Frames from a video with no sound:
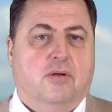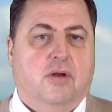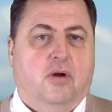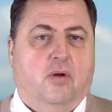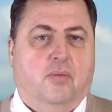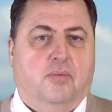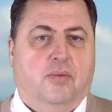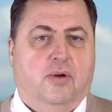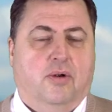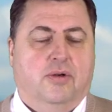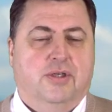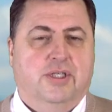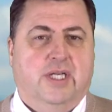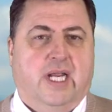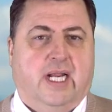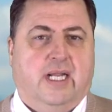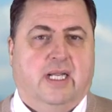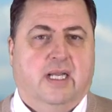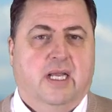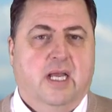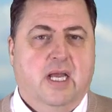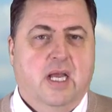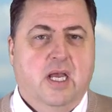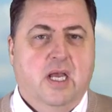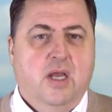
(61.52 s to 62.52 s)
Gold project.
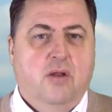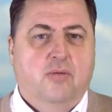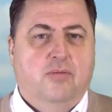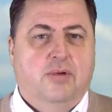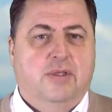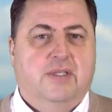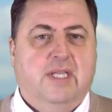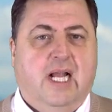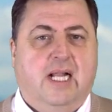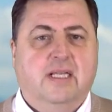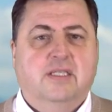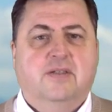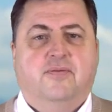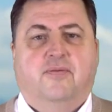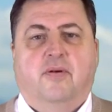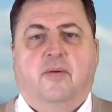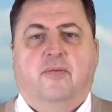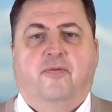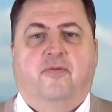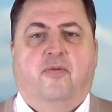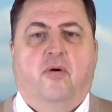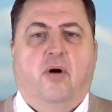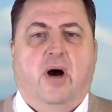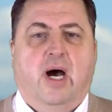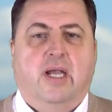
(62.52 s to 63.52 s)
Results from
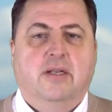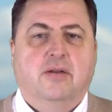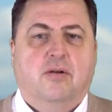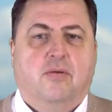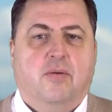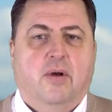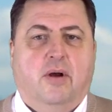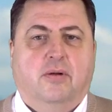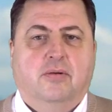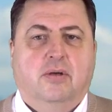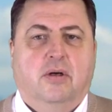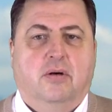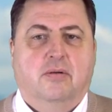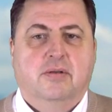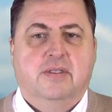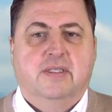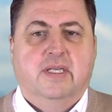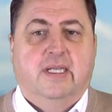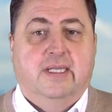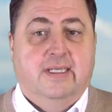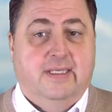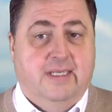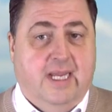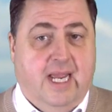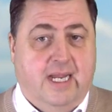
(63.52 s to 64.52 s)
4 underground holes
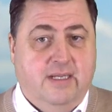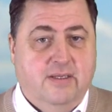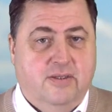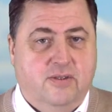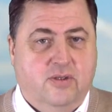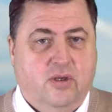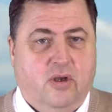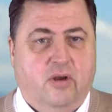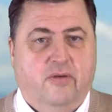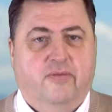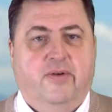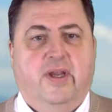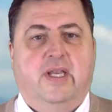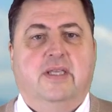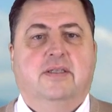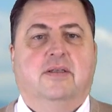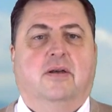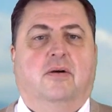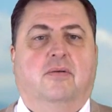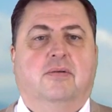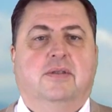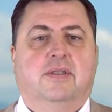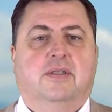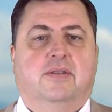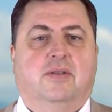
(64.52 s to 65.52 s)
and 10 surface
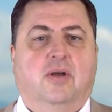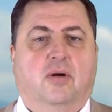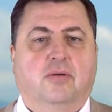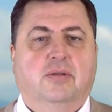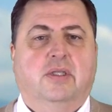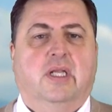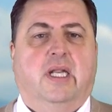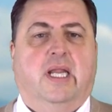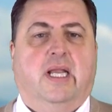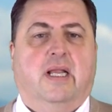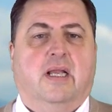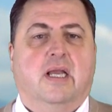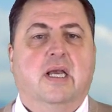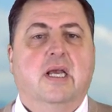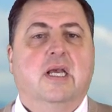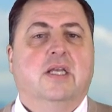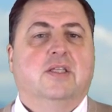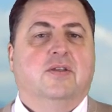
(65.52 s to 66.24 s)
holes totaling